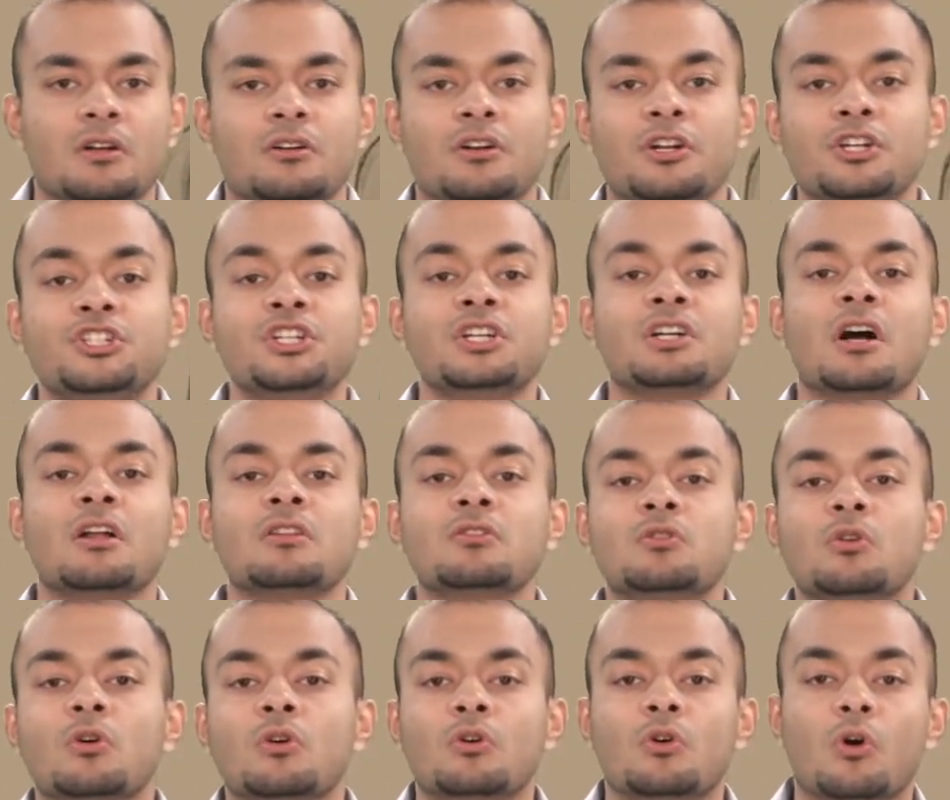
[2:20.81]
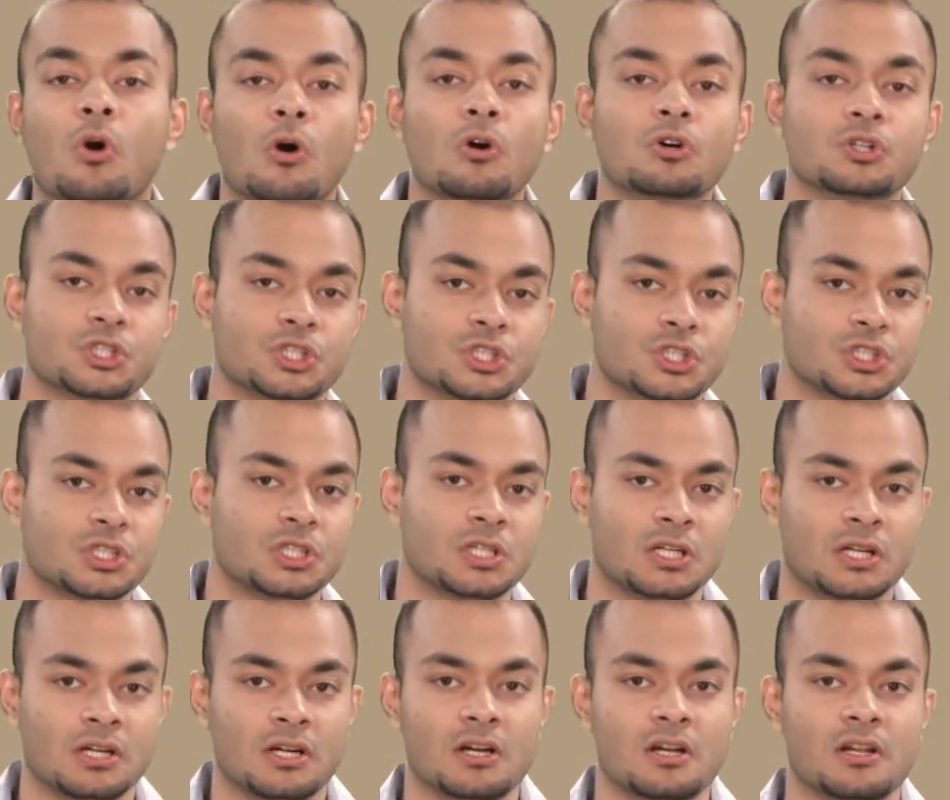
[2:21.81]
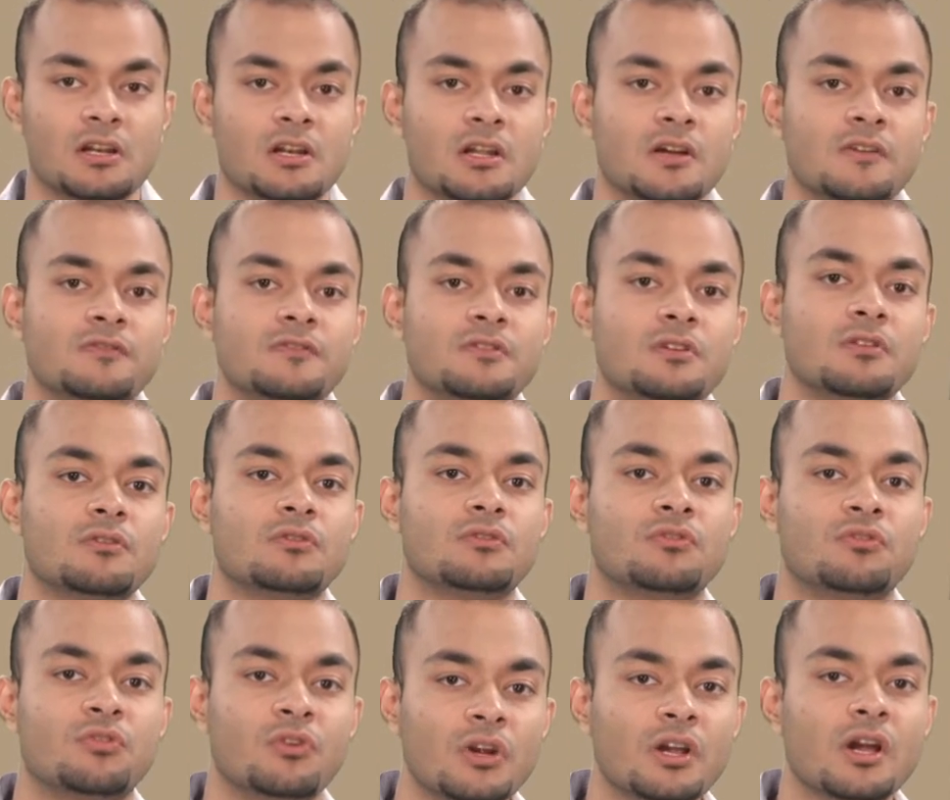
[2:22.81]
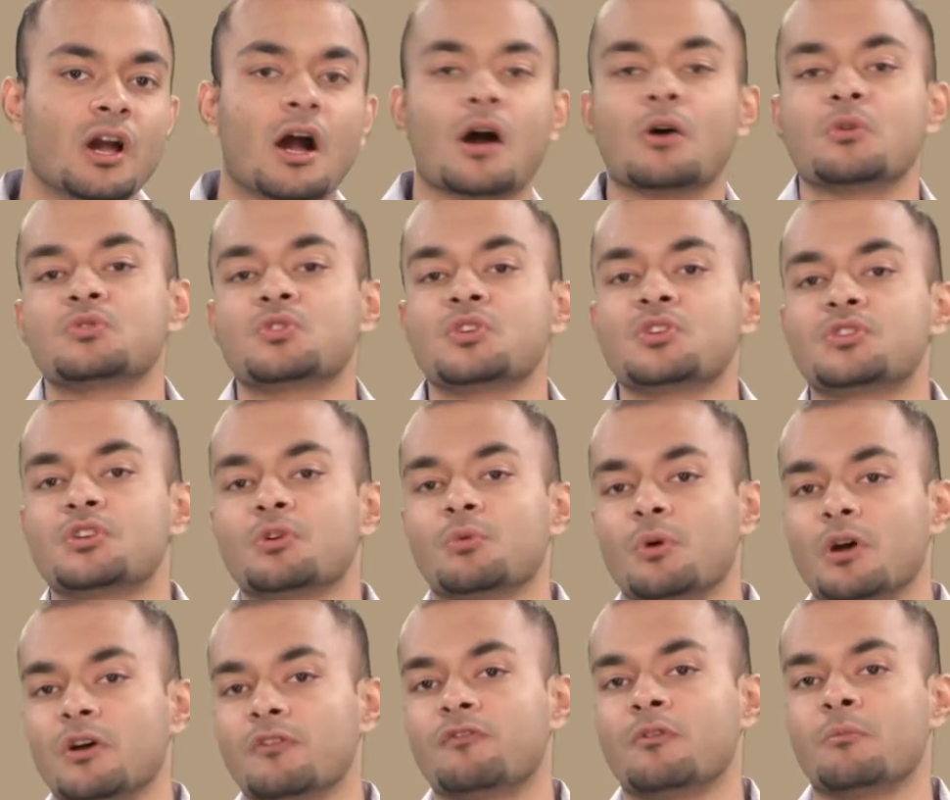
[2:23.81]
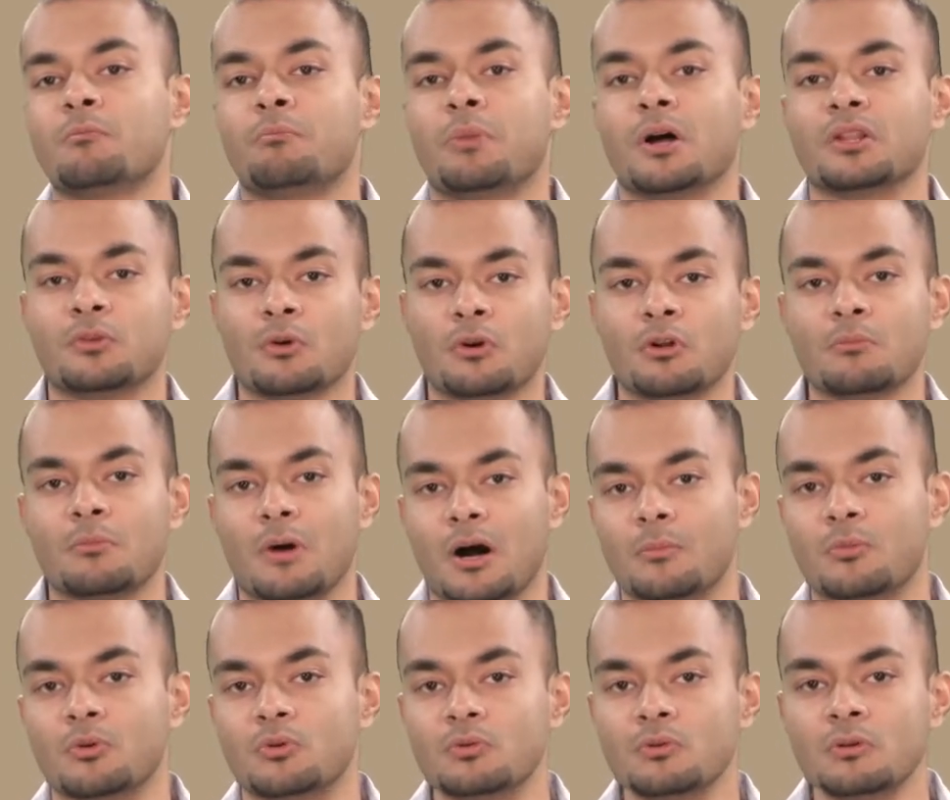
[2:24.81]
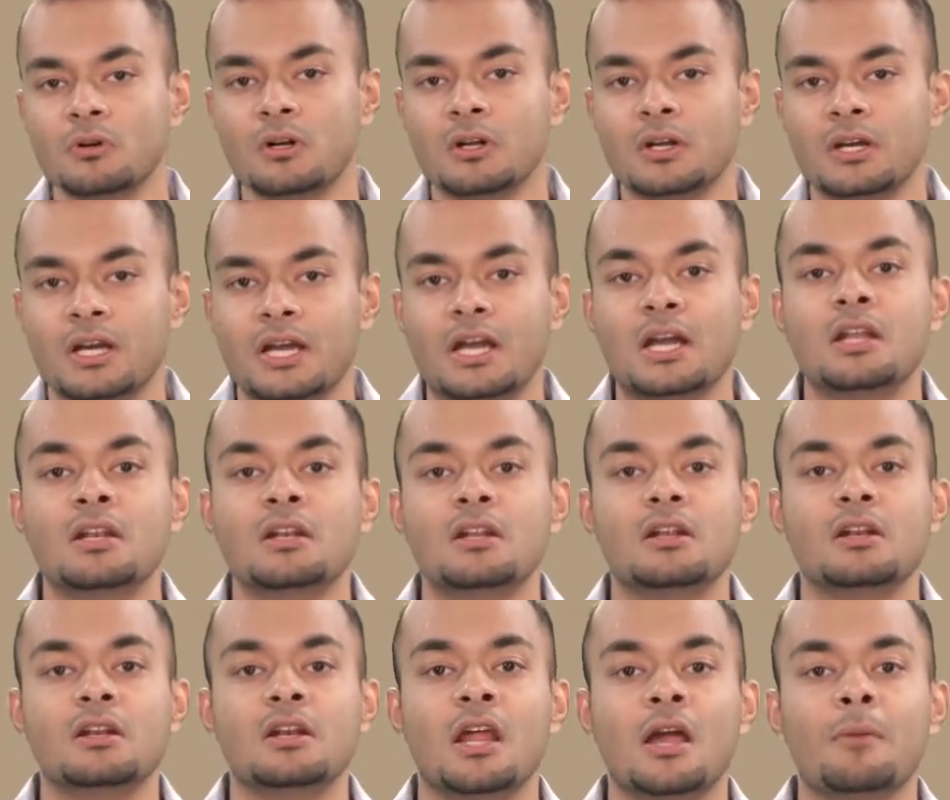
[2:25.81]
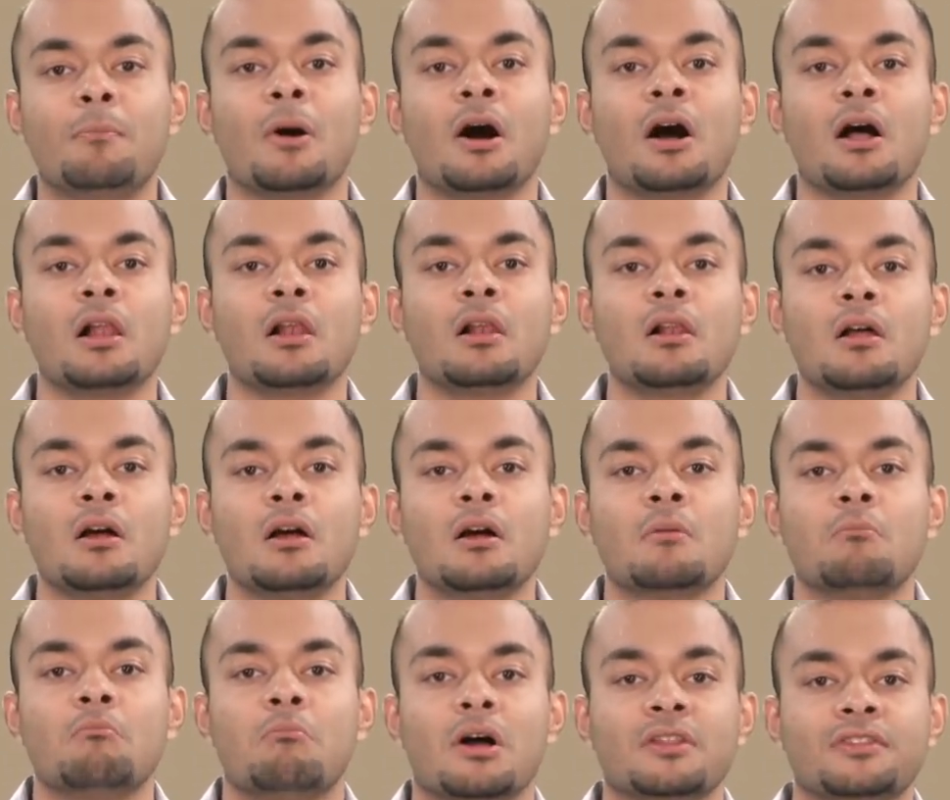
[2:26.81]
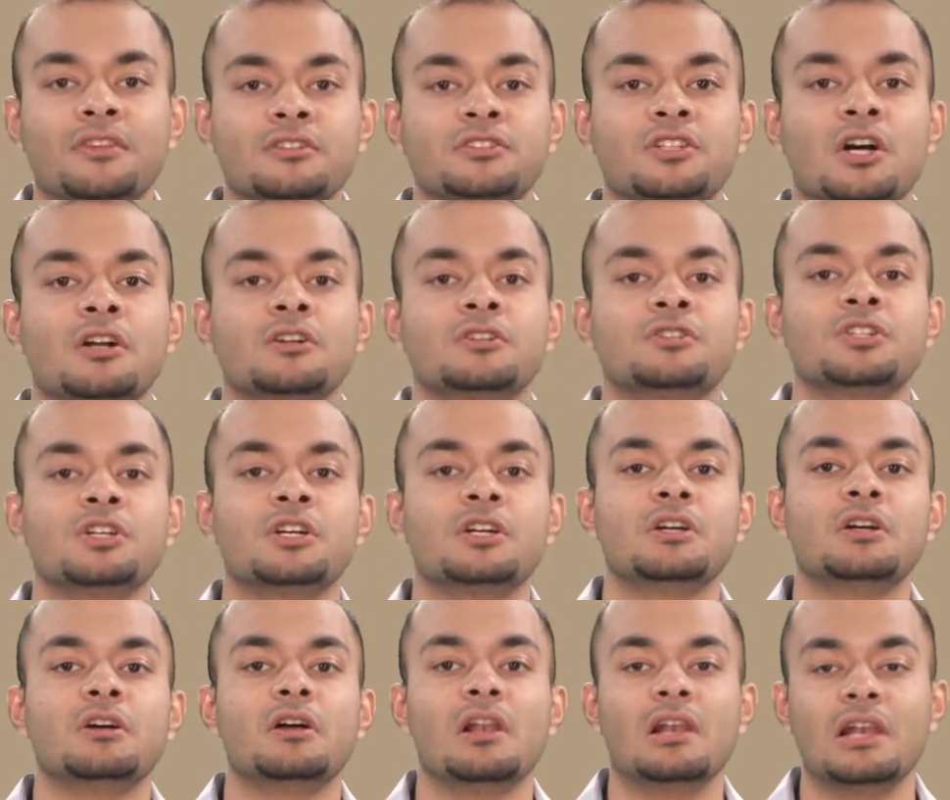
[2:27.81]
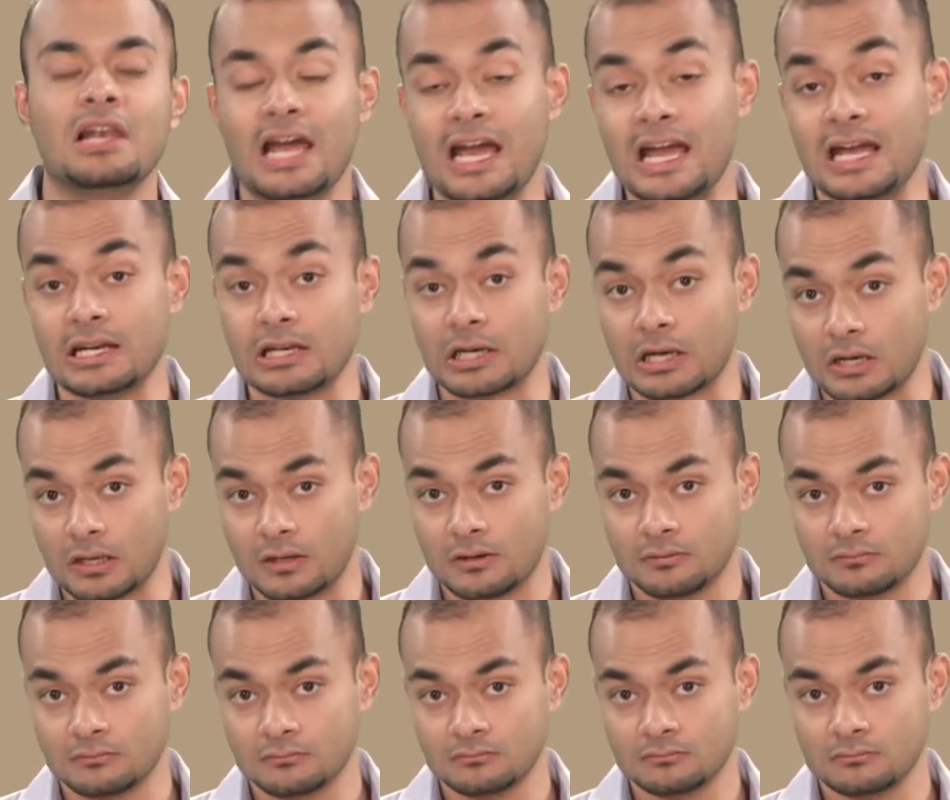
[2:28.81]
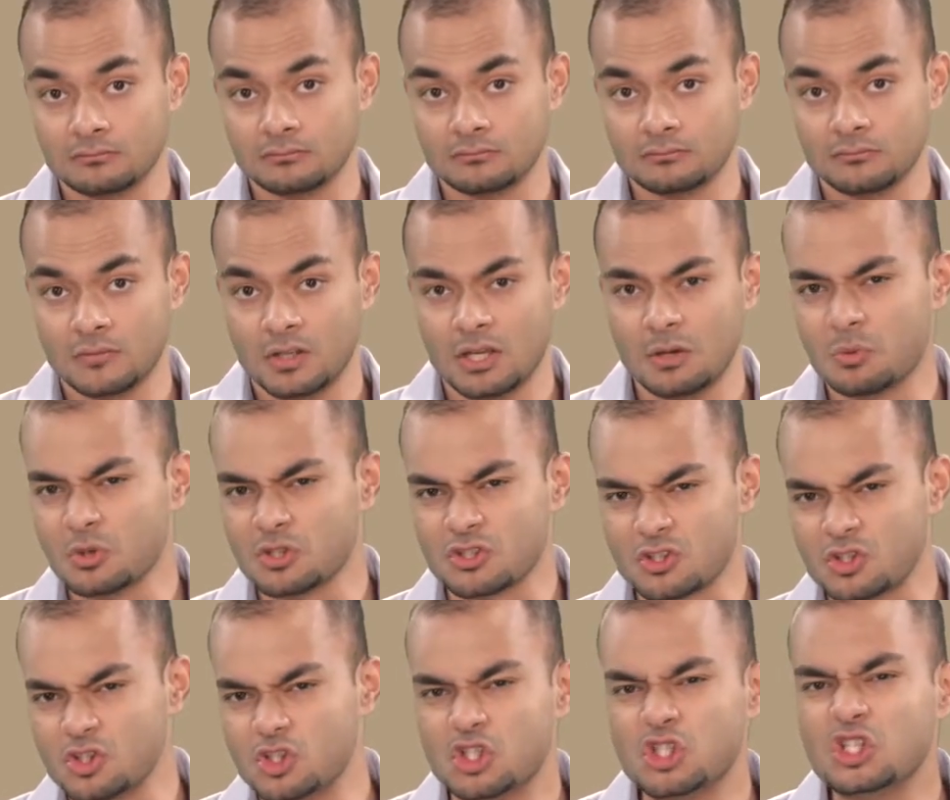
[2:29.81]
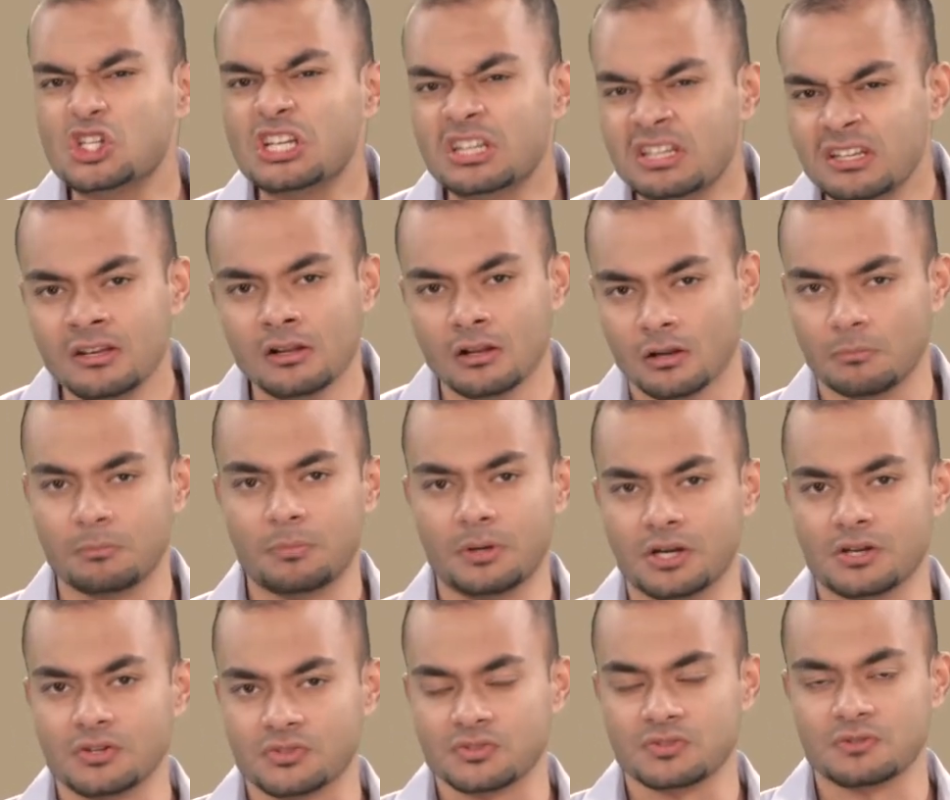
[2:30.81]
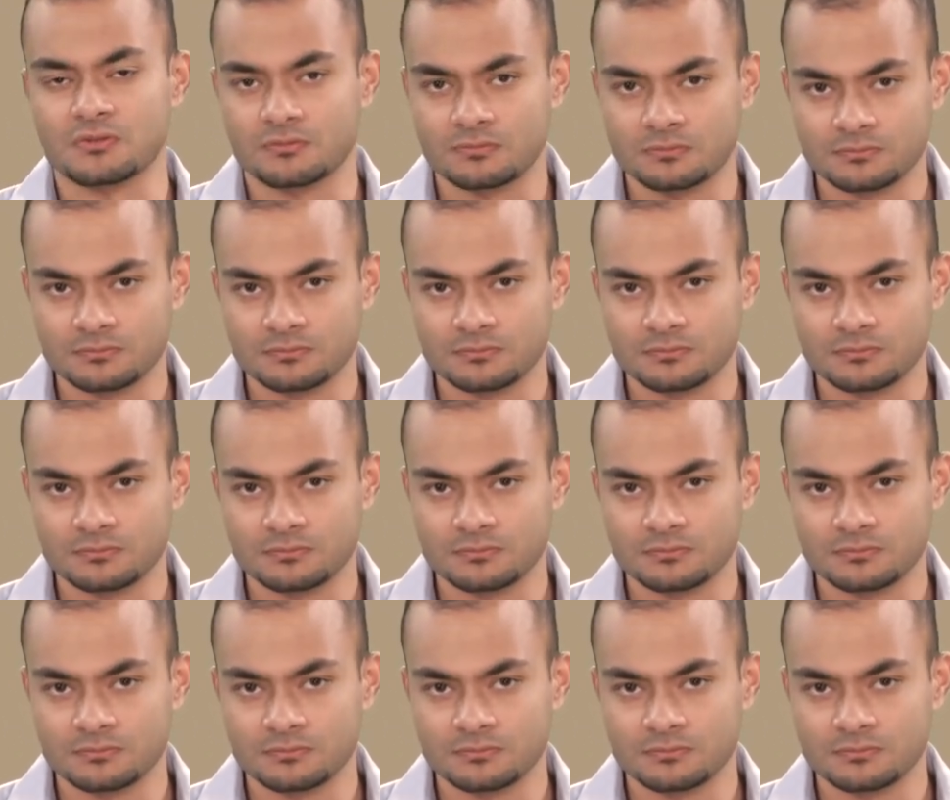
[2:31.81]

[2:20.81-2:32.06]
Nishikanto Ghosh lived three houses away from Patol Babu in Nepal Bhattacharji Lane. He was a genial person.